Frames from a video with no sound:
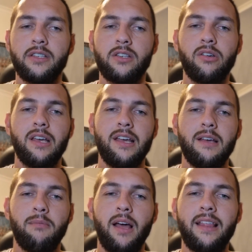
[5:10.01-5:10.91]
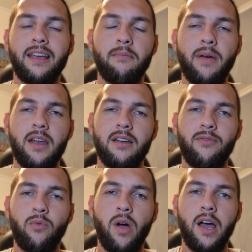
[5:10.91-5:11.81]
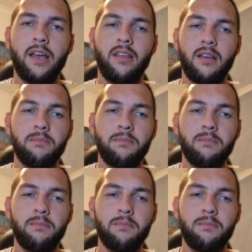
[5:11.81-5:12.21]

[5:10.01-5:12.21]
So playing that competitive way,